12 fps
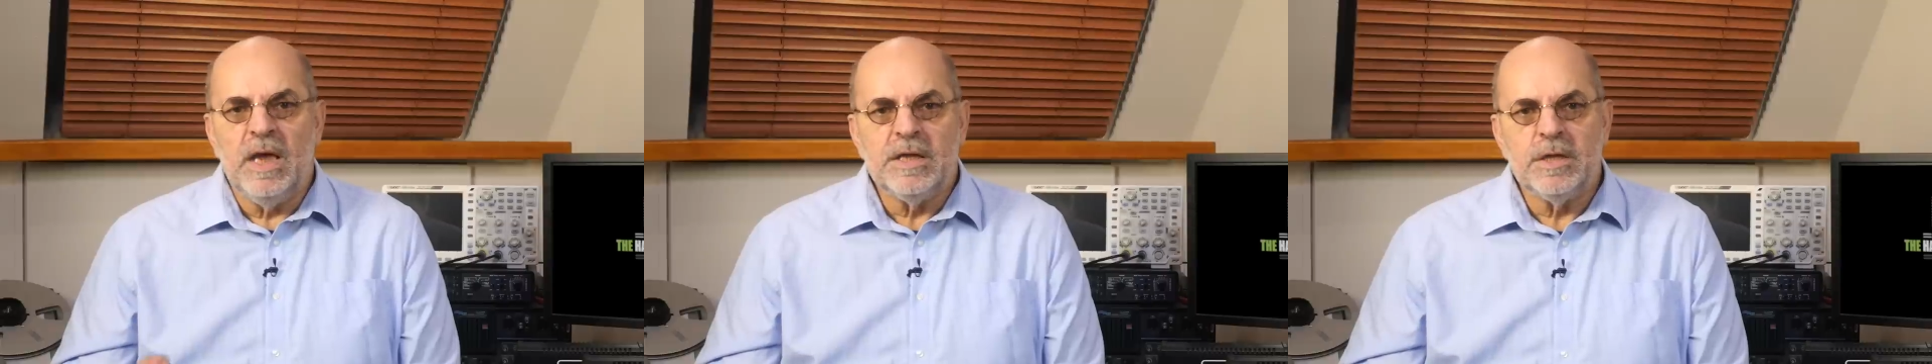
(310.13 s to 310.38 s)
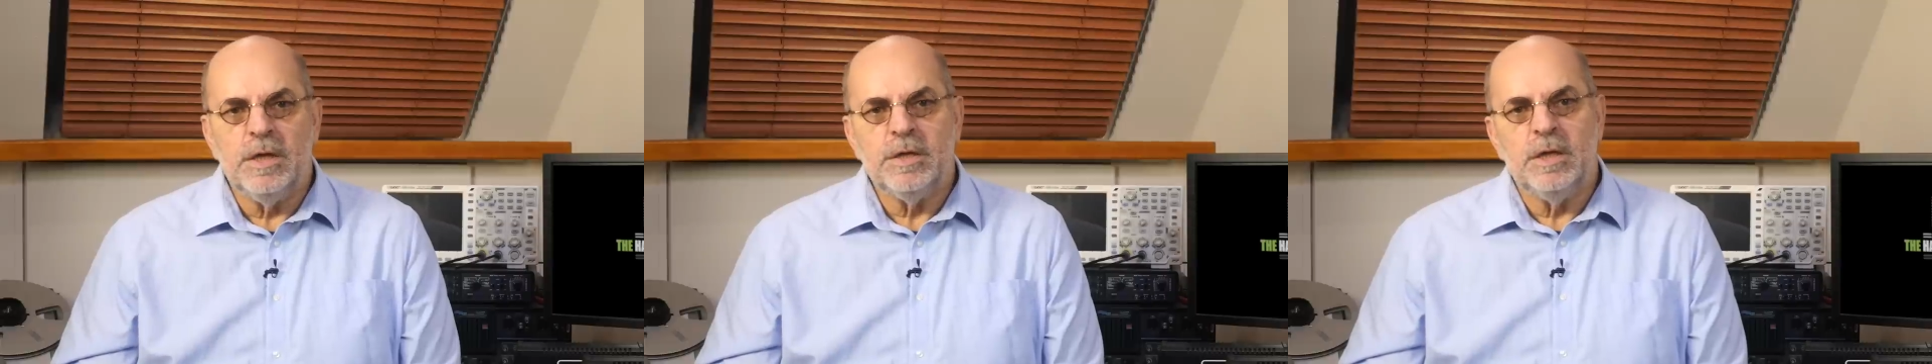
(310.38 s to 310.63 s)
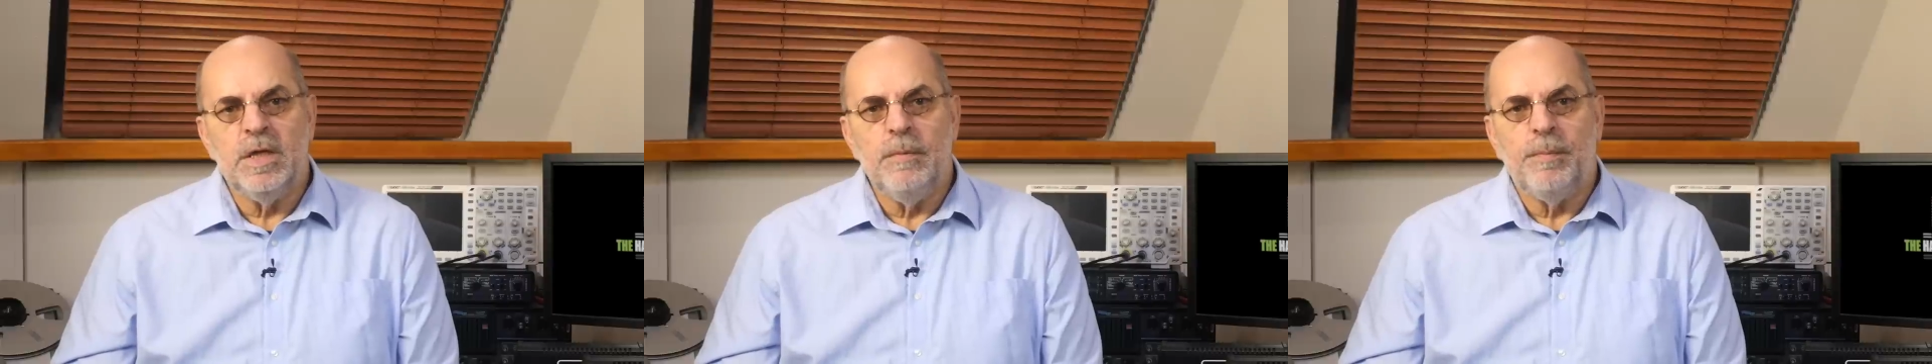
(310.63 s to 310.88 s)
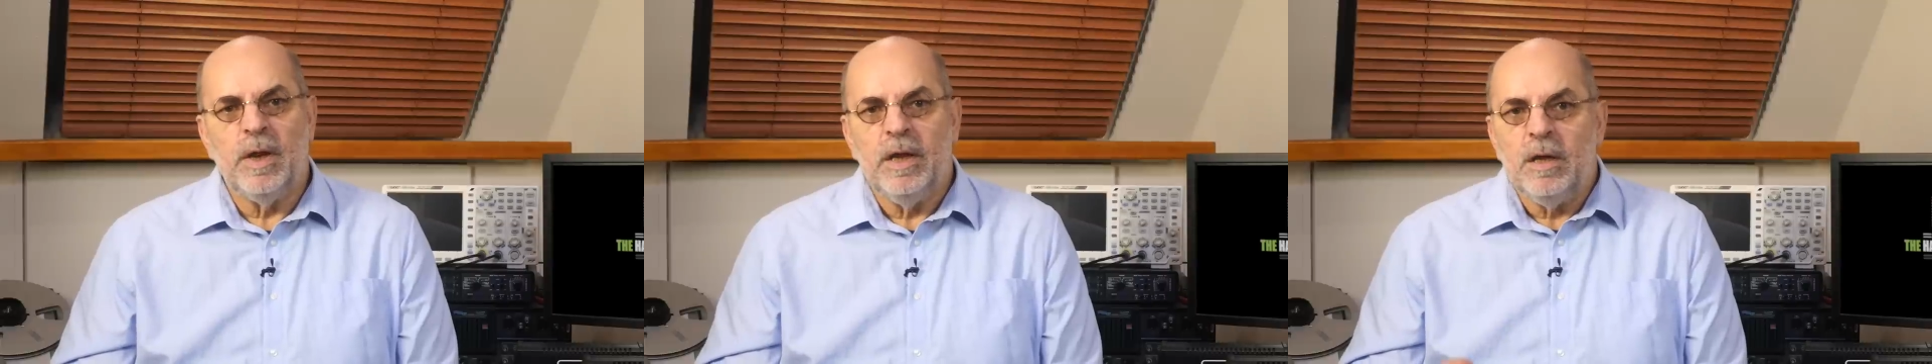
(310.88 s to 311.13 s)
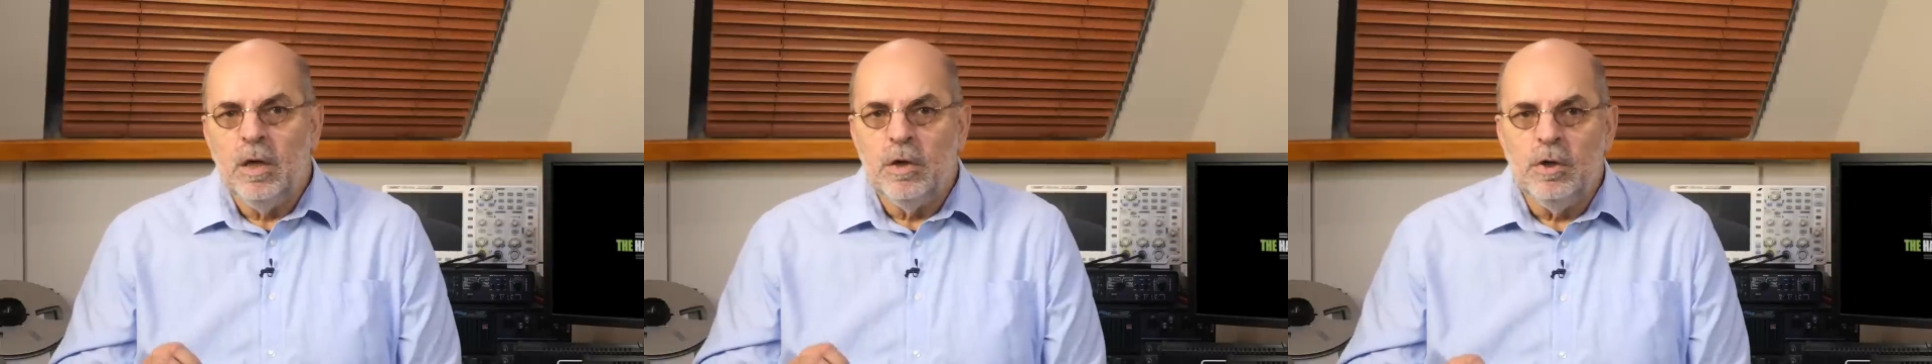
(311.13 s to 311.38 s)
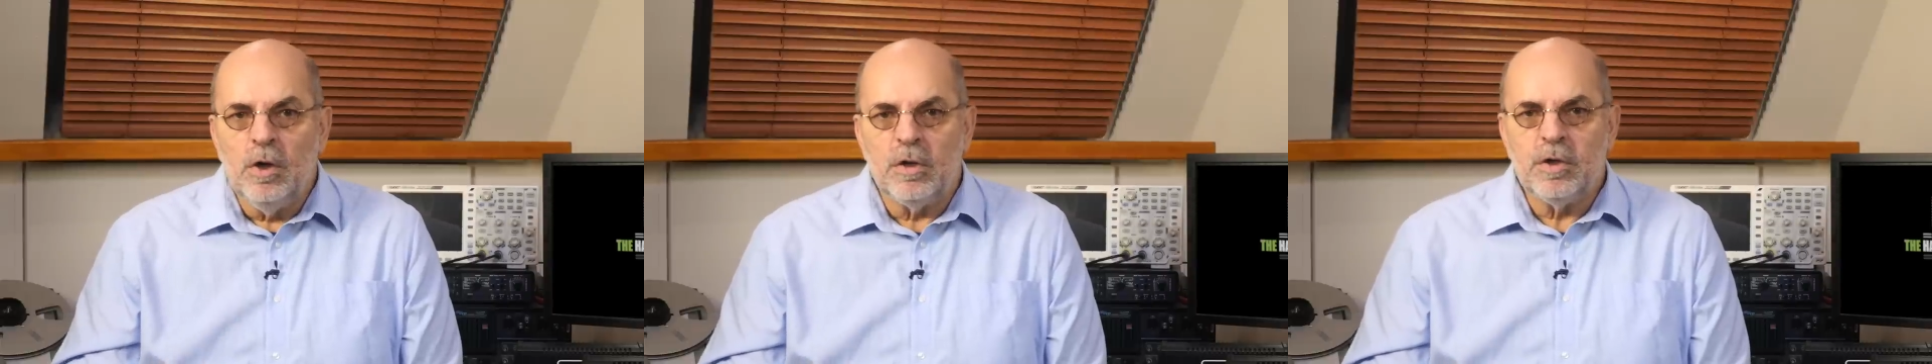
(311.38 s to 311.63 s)
S A C D player
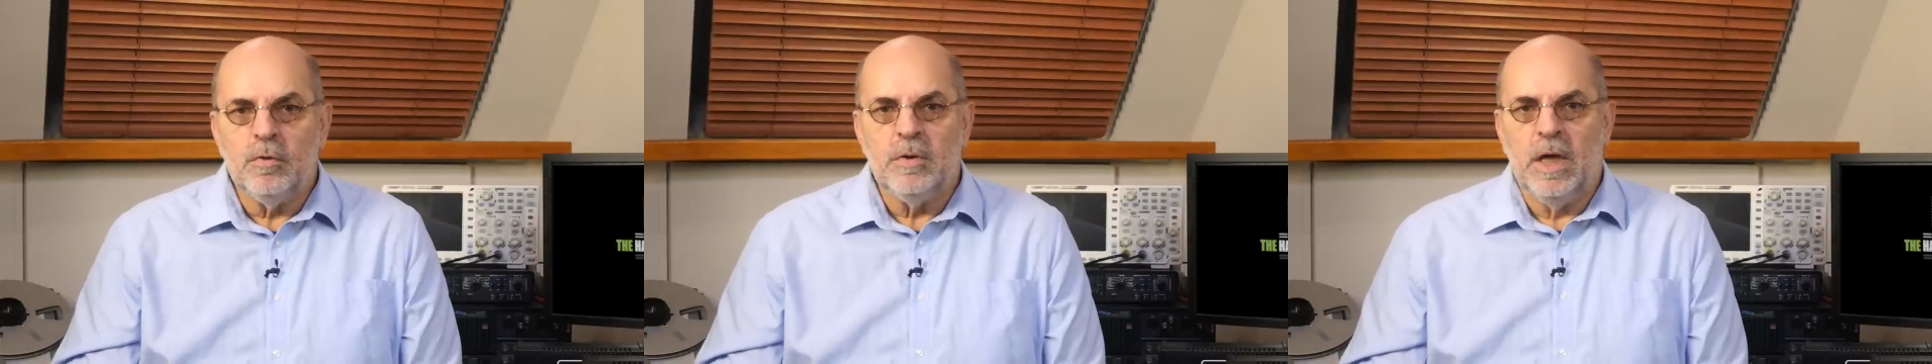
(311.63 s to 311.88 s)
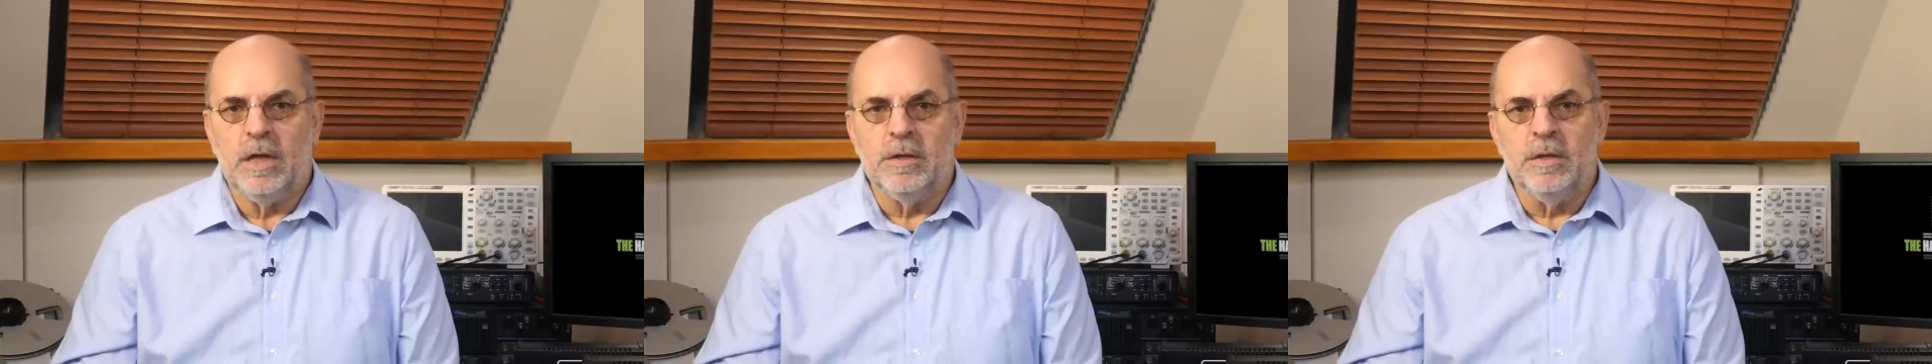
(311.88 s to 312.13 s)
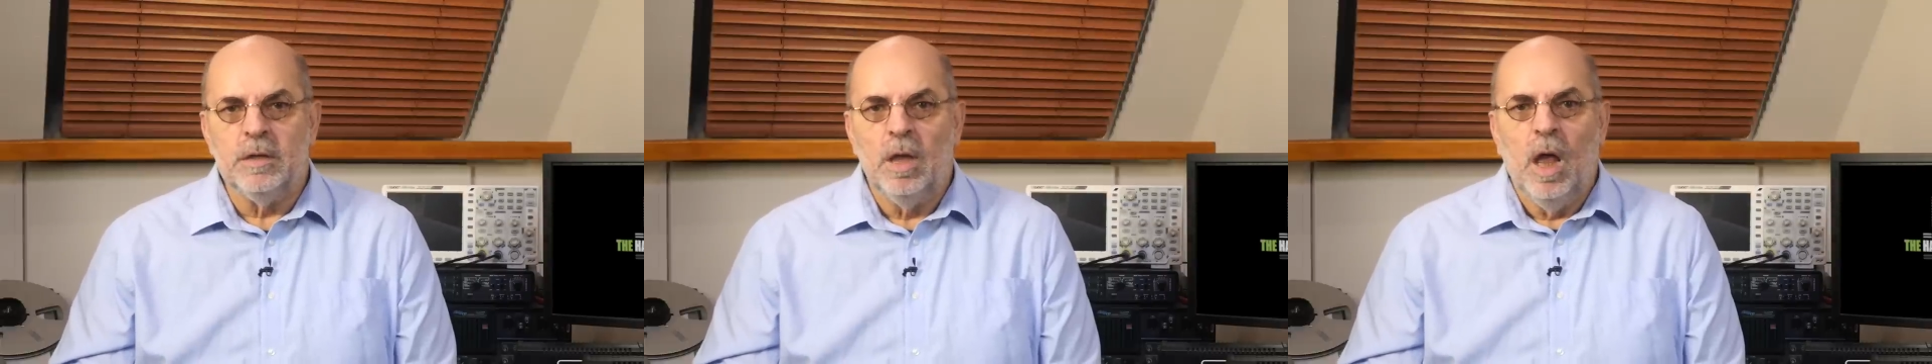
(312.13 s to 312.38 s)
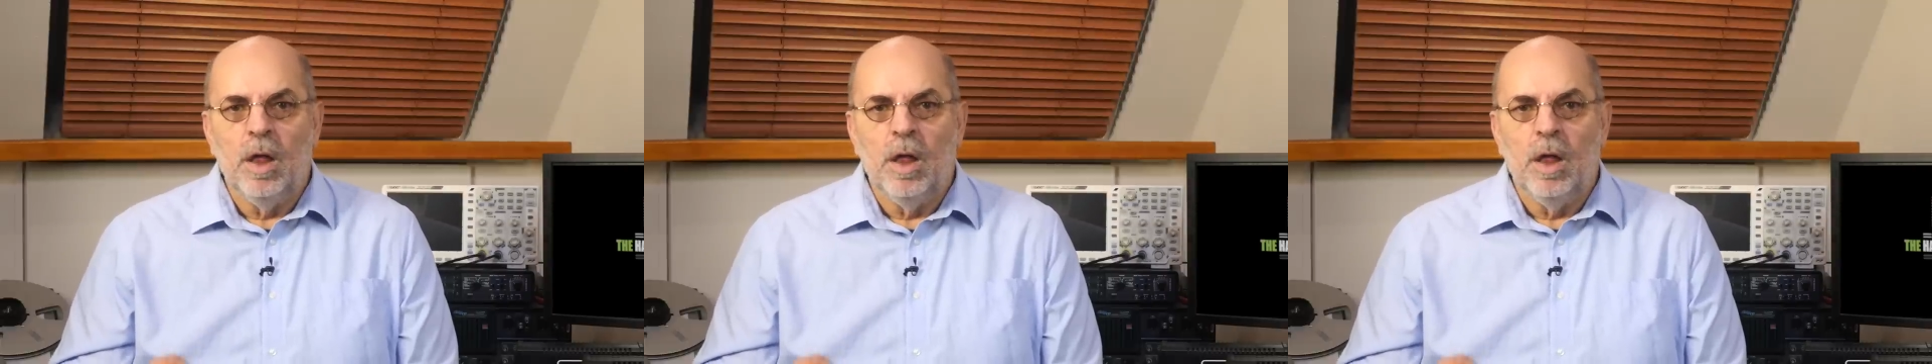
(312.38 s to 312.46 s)
not connected,